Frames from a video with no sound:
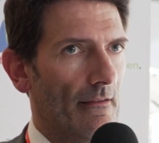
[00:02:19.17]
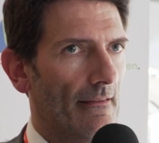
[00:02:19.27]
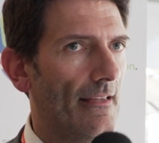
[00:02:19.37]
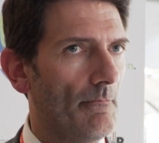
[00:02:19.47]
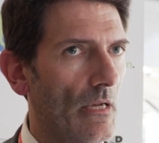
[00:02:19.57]

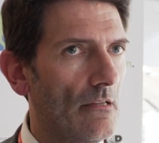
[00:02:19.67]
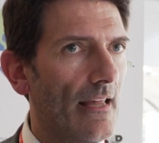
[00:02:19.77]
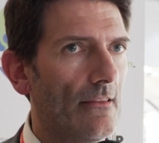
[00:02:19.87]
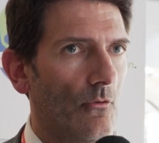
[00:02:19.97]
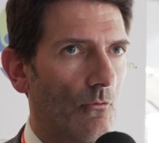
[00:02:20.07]
That means
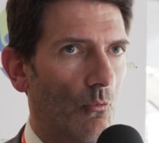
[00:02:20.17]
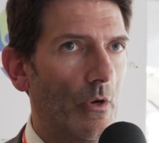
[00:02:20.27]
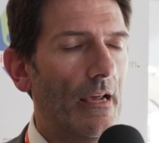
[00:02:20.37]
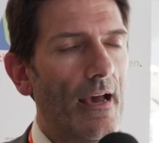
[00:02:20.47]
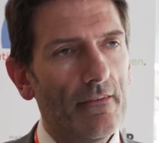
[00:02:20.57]
that
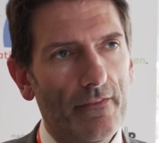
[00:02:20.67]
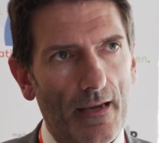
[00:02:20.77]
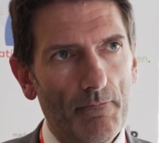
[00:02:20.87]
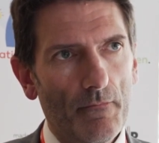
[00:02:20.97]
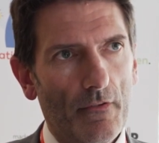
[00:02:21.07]
we ask
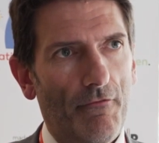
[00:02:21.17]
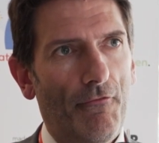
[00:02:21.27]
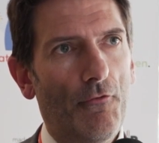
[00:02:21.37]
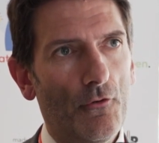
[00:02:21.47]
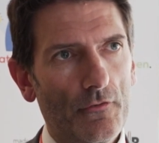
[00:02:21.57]
them
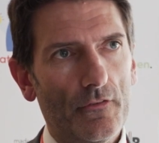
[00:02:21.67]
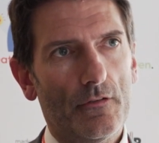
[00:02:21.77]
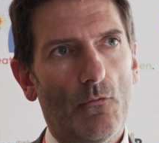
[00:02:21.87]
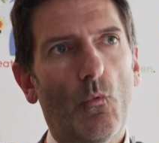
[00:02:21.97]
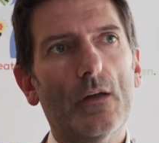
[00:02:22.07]

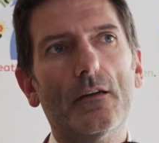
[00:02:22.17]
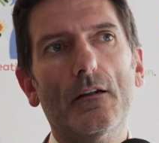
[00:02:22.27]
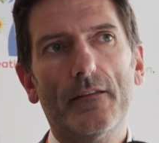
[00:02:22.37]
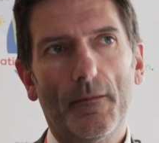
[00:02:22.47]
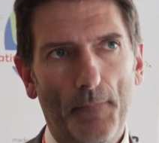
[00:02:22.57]
first what
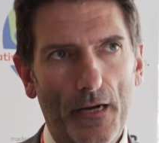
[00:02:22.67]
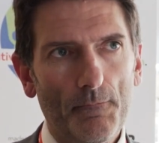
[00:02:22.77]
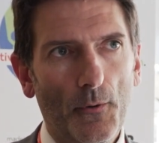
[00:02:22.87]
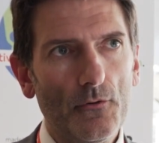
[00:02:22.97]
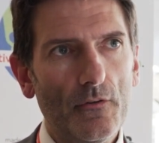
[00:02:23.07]
are their pain
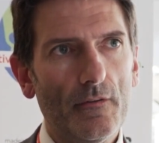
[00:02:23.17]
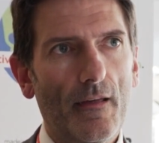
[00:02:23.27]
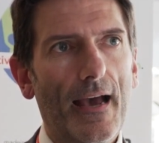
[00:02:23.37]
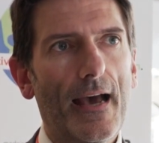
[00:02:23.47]
points,